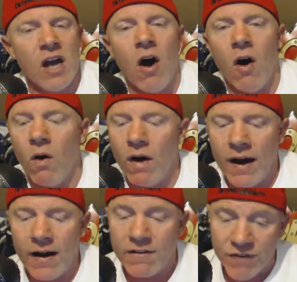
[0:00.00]
So
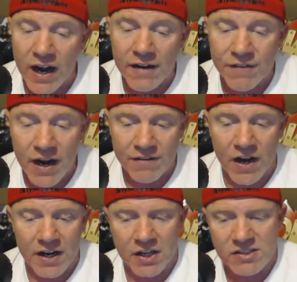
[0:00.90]
very, very,
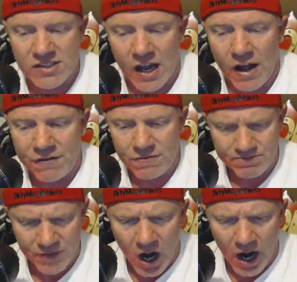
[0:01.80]
very good stuff.
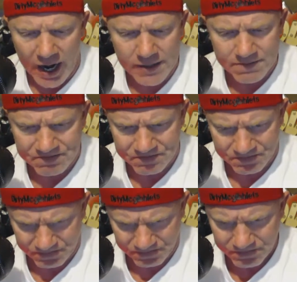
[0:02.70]
All right.
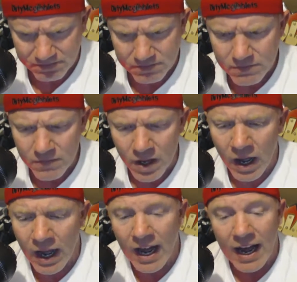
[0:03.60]

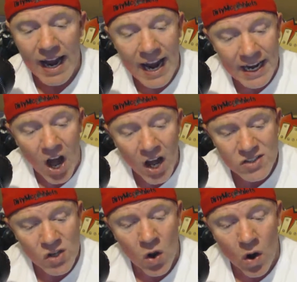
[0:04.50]
And
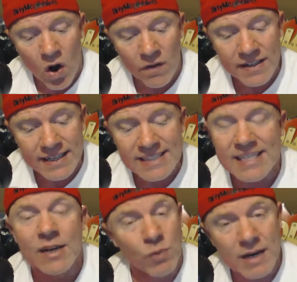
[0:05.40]
also on the
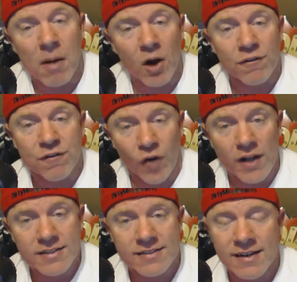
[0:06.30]
DC Rebirth
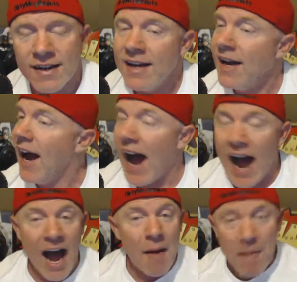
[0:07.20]
front,
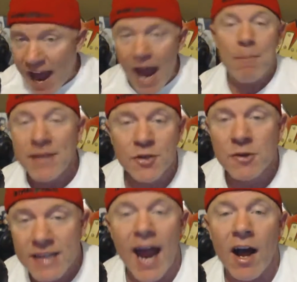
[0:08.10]
I'm happy
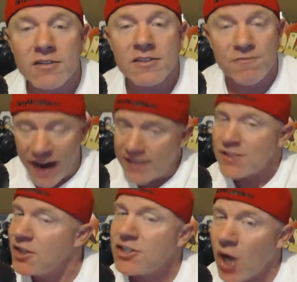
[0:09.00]
to announce,
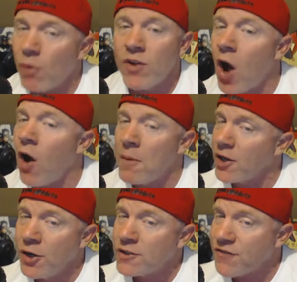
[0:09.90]
fans of the show know I'm
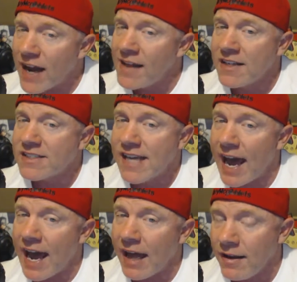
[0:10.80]
a huge fan of this
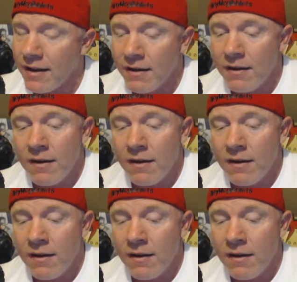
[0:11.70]
cat.